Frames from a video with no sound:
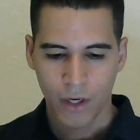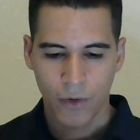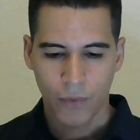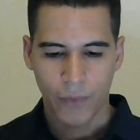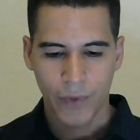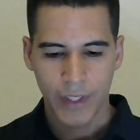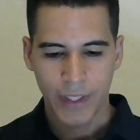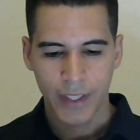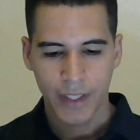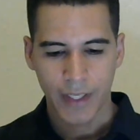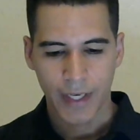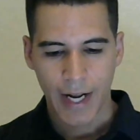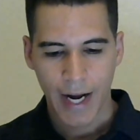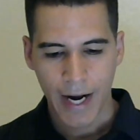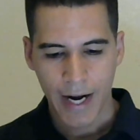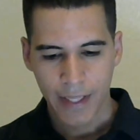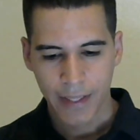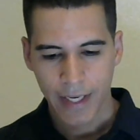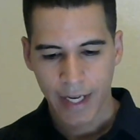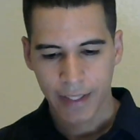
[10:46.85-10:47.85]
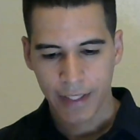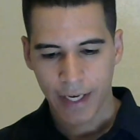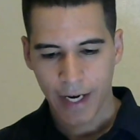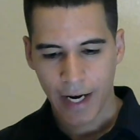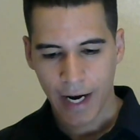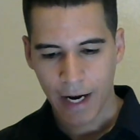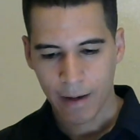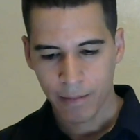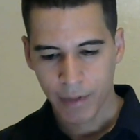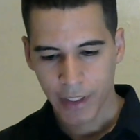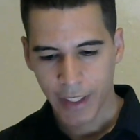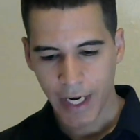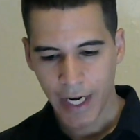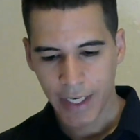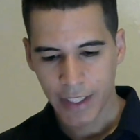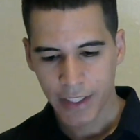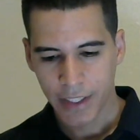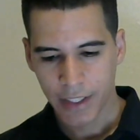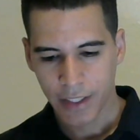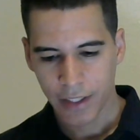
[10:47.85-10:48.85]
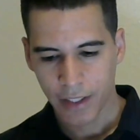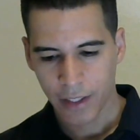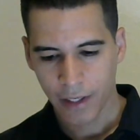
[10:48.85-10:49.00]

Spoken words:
We denied that the obligation